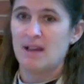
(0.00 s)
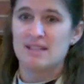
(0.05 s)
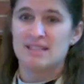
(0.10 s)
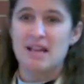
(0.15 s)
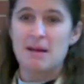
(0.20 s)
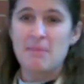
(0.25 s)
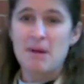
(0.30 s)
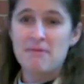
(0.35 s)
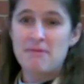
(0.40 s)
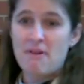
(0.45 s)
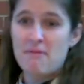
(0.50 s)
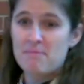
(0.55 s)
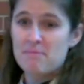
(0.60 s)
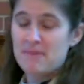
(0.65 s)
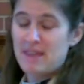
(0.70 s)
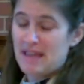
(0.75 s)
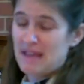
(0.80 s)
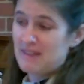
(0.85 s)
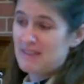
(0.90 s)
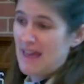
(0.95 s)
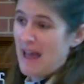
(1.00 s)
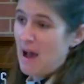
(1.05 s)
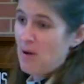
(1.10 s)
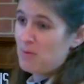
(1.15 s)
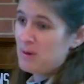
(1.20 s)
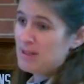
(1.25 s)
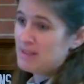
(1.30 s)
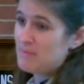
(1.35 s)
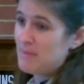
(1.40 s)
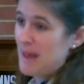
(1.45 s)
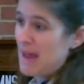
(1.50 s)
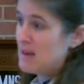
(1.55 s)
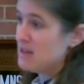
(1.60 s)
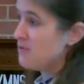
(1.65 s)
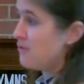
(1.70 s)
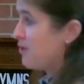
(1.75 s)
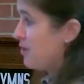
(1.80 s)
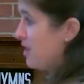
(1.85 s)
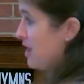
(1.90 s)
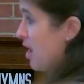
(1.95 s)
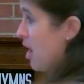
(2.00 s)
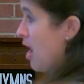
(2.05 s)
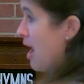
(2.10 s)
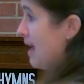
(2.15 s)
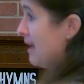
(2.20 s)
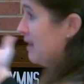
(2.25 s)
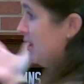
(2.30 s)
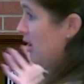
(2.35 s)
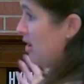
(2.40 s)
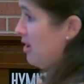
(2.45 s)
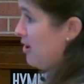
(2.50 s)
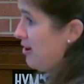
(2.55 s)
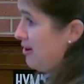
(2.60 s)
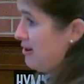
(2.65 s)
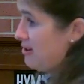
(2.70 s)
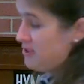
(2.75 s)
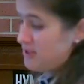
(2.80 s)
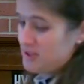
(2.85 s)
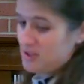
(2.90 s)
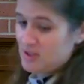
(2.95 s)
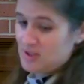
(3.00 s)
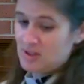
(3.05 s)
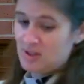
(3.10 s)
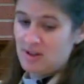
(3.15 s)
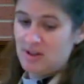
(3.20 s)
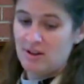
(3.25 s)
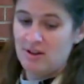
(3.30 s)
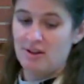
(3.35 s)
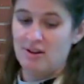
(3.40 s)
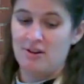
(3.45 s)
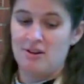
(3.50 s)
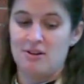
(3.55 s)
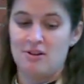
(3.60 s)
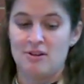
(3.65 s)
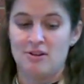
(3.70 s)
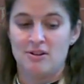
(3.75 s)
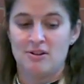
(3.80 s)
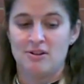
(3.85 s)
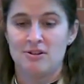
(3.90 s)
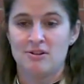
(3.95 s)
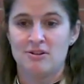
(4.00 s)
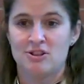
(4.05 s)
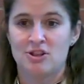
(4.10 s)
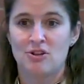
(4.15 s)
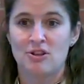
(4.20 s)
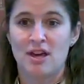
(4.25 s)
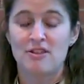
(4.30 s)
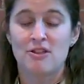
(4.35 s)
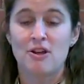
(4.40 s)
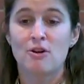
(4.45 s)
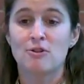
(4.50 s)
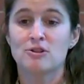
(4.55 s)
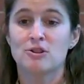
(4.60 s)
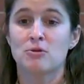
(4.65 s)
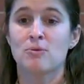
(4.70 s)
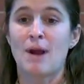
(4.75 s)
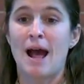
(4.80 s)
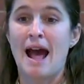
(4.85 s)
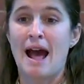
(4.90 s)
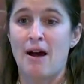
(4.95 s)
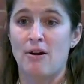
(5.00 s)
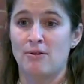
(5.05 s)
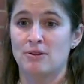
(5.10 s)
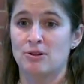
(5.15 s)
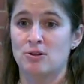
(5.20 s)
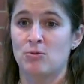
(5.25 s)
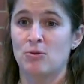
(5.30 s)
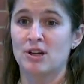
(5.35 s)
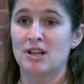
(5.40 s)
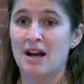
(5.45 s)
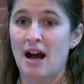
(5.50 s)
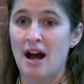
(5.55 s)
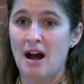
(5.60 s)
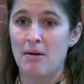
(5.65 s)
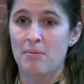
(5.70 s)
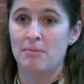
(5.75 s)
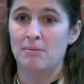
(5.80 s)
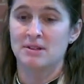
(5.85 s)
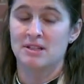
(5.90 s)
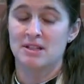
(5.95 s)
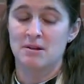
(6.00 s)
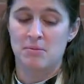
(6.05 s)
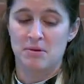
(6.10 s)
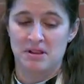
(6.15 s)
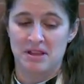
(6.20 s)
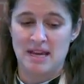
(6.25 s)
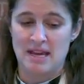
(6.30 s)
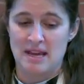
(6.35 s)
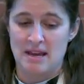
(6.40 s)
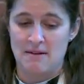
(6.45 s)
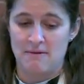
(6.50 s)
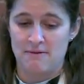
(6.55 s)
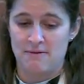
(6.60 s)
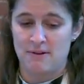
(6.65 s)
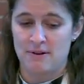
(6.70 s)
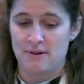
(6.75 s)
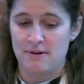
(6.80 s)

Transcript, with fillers: Some of them think that was meant for the onlookers, so that those around would come to believe.